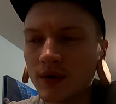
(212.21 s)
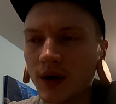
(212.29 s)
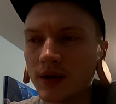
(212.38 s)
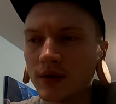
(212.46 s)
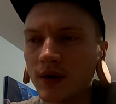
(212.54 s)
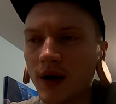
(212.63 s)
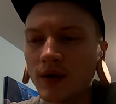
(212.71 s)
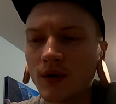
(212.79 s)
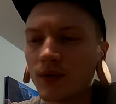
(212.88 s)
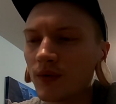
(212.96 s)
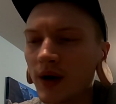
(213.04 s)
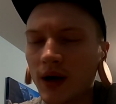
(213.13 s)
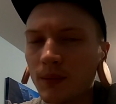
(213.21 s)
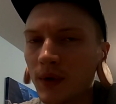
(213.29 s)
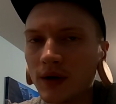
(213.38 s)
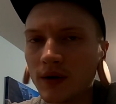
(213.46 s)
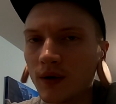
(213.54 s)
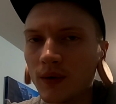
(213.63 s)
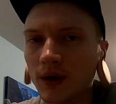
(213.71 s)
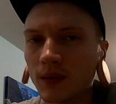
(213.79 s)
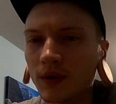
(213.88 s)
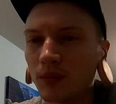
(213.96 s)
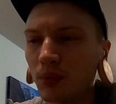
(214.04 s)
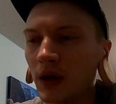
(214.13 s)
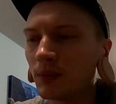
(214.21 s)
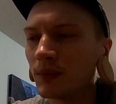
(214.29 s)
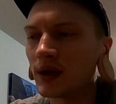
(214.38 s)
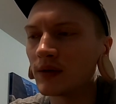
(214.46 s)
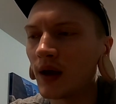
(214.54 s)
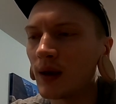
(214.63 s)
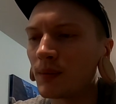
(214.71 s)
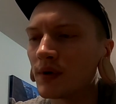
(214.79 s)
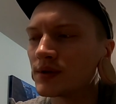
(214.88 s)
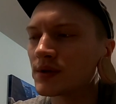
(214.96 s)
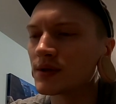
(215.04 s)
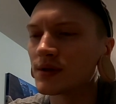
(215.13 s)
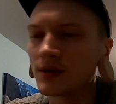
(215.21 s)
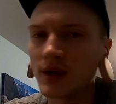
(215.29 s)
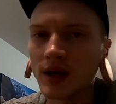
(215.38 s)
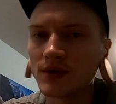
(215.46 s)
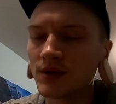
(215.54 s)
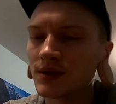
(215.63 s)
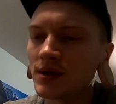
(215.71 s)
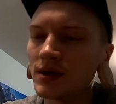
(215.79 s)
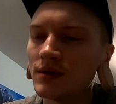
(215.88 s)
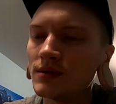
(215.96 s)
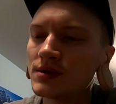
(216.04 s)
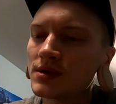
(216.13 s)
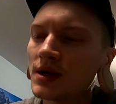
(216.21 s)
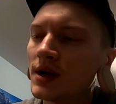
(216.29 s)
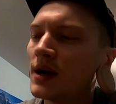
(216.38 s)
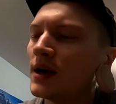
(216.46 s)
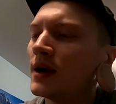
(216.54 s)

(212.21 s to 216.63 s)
I don't recommend going with big tapers because they're dangerous to use.